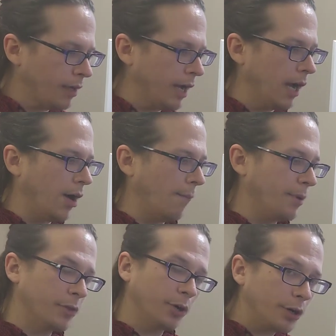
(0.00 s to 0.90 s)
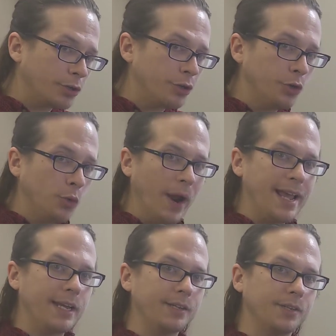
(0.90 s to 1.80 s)
Um, but there are two
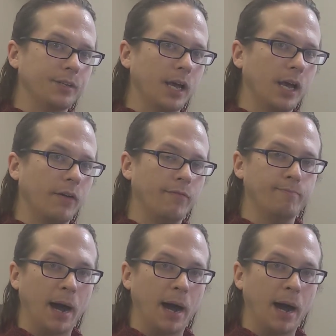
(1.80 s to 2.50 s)
ways of